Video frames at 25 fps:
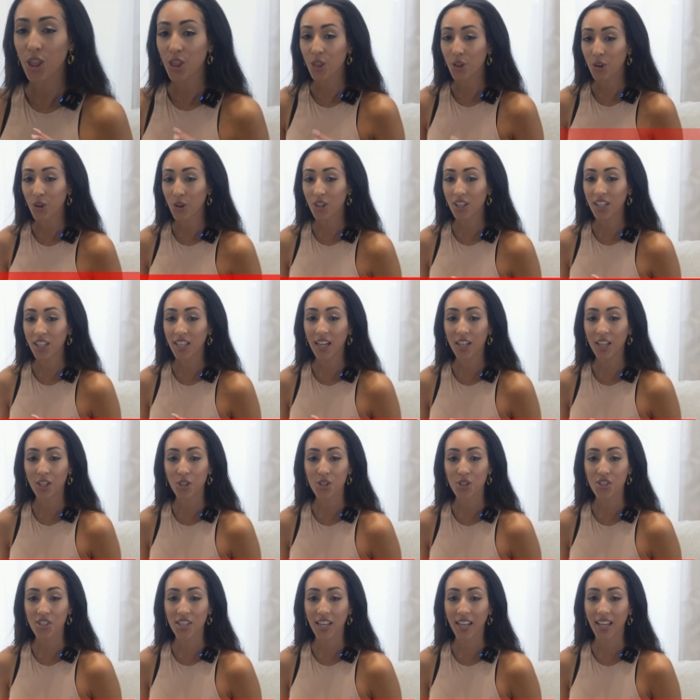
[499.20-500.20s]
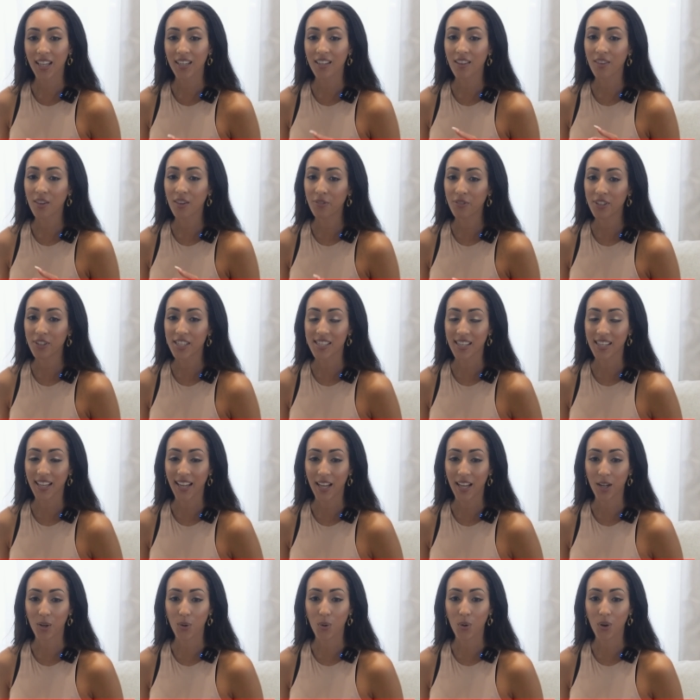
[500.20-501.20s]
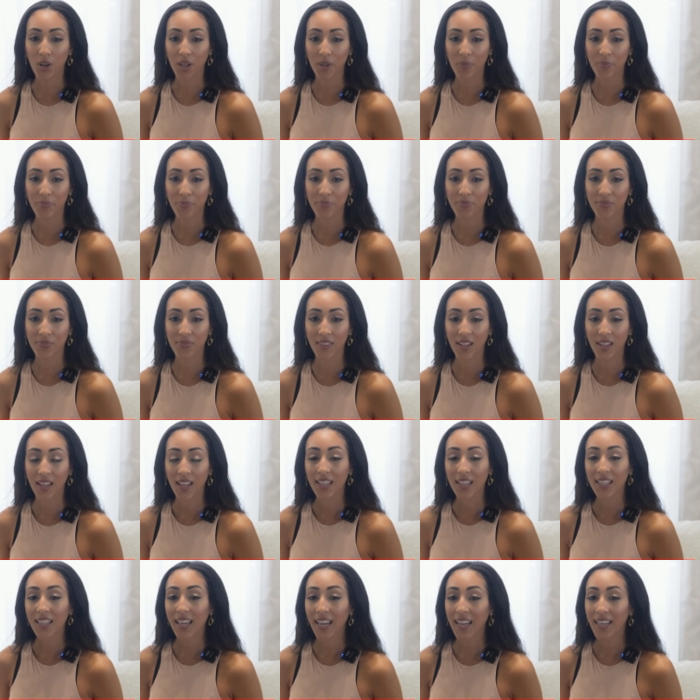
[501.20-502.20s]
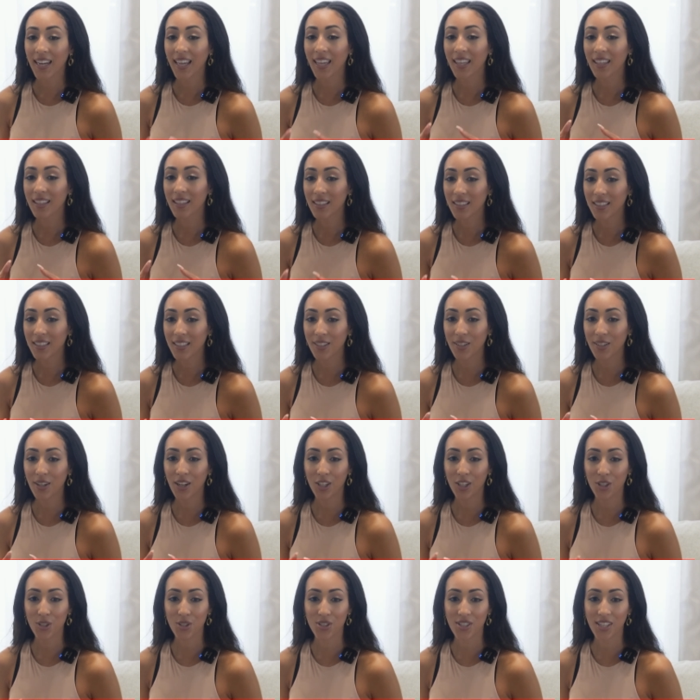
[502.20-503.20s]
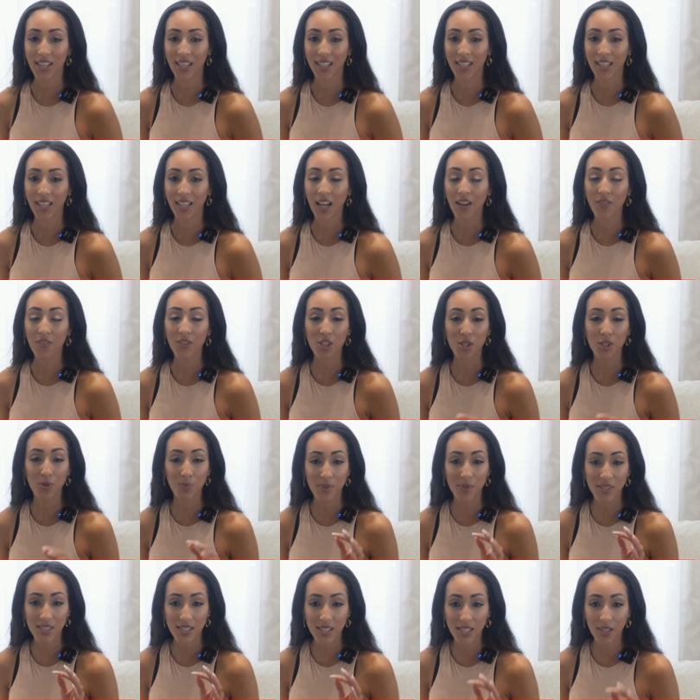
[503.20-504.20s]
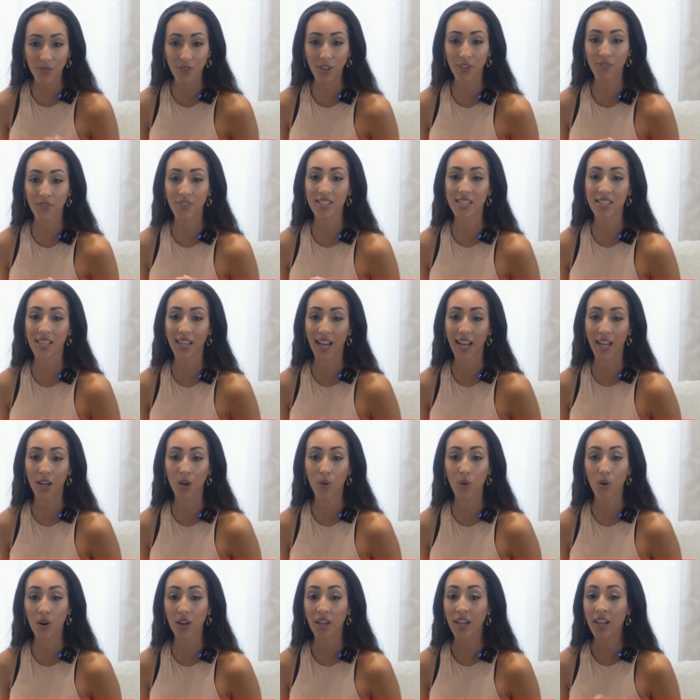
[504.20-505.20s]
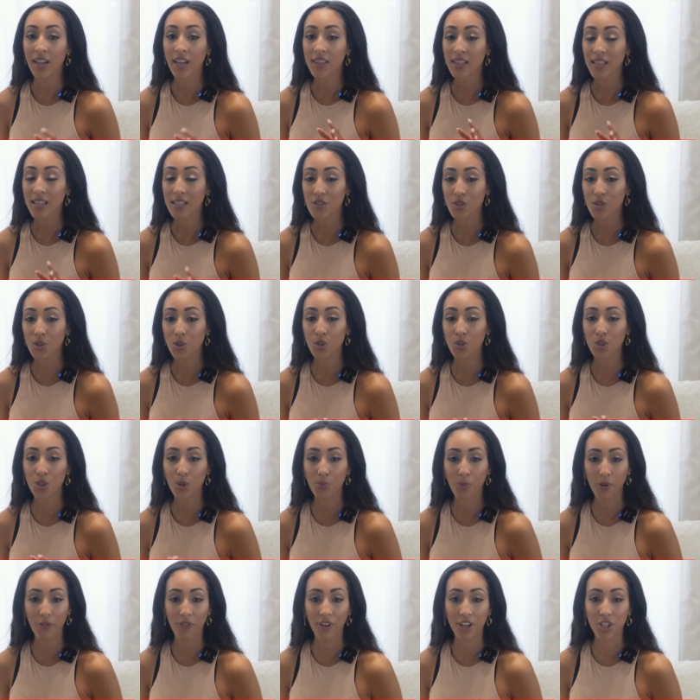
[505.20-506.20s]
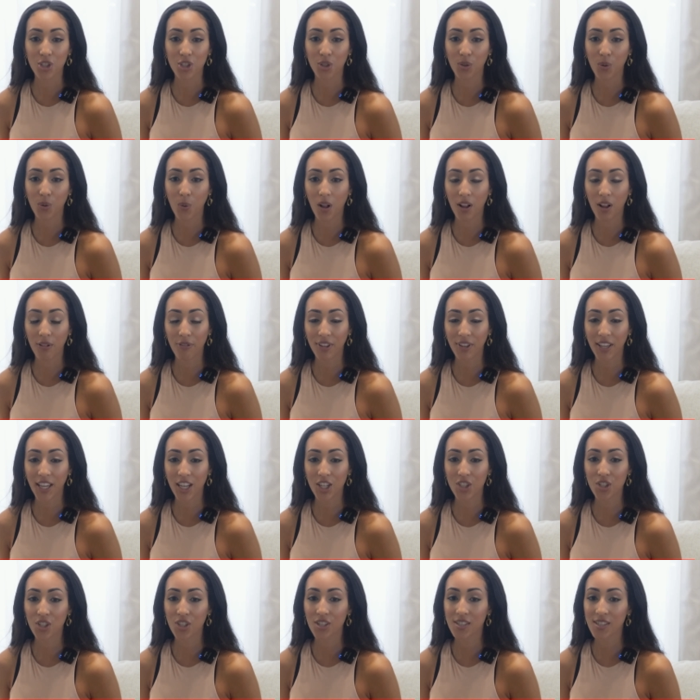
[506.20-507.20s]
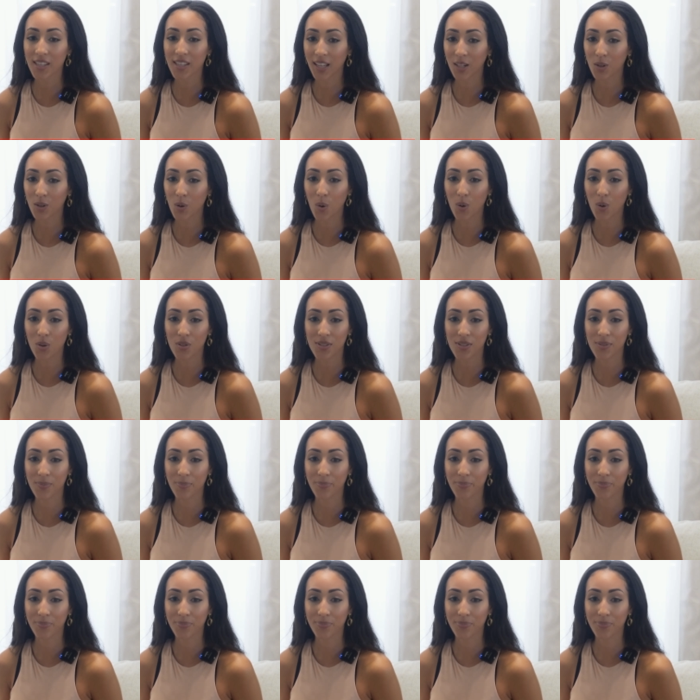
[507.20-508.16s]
Thoroughly understand the visa category. Gain a clear understanding of the specific visa category that suits your professional qualifications and goals.